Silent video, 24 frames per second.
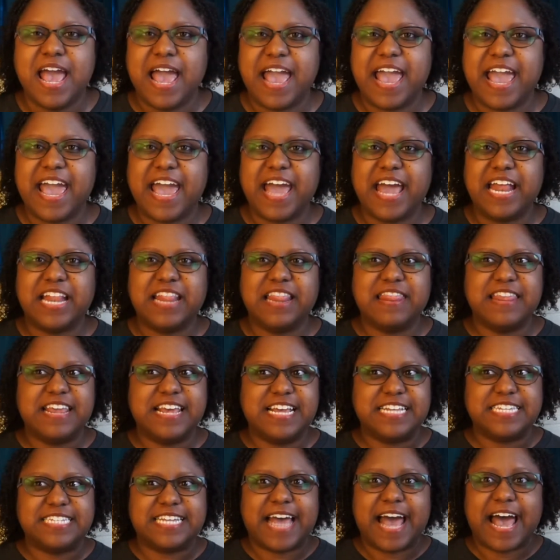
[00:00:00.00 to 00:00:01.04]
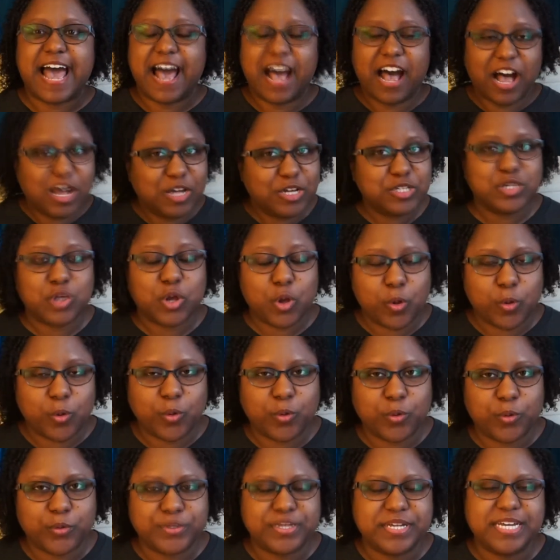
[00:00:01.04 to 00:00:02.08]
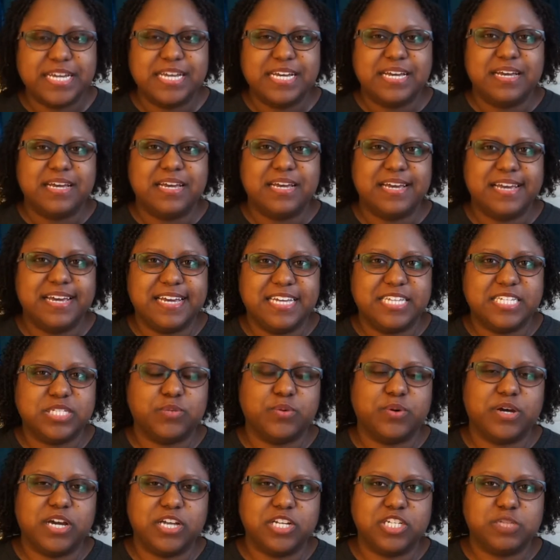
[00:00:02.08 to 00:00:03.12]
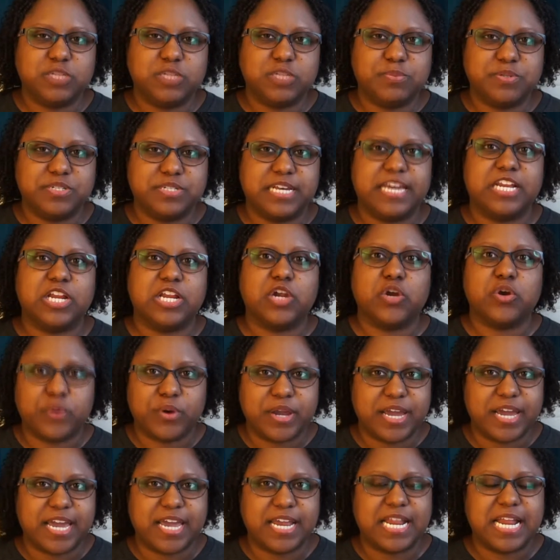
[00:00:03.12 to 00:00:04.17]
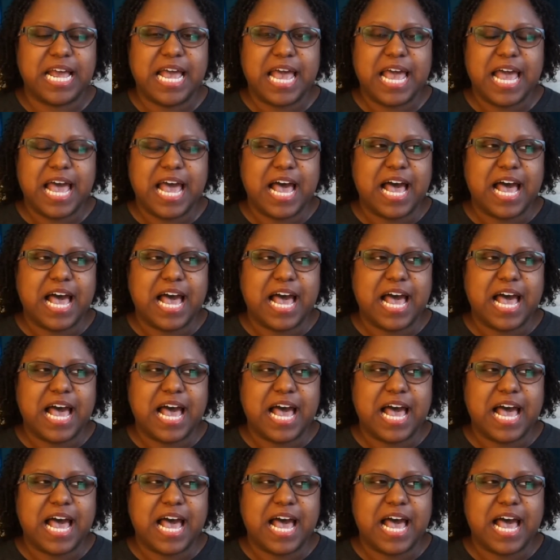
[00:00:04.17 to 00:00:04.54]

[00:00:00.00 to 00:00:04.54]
and this household is 100% green.